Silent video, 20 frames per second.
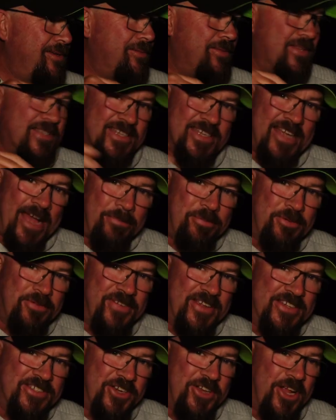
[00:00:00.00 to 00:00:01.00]
There's a couple of
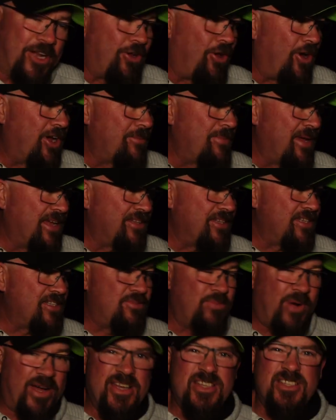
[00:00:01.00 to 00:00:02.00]
things I don't like about this.
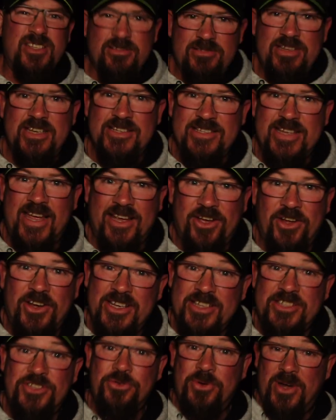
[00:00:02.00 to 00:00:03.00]
One is I
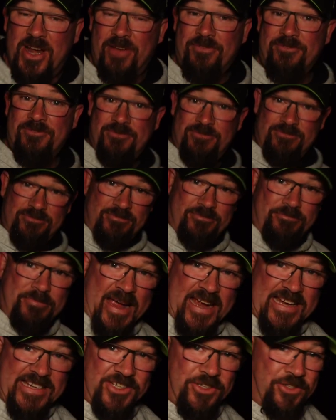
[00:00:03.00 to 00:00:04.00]
didn't do enough
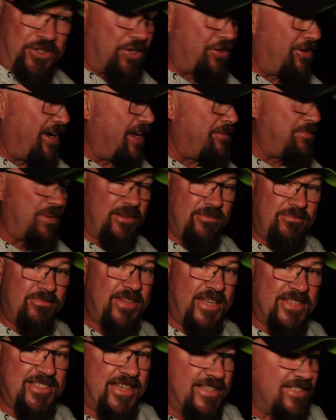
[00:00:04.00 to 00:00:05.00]
painting on the ground, but
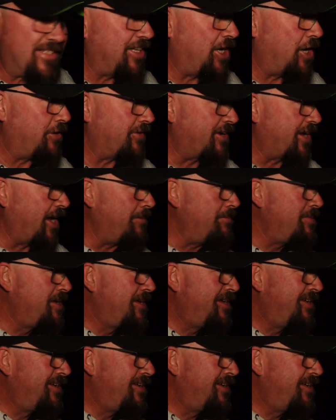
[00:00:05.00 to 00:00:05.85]
that's easily overcome.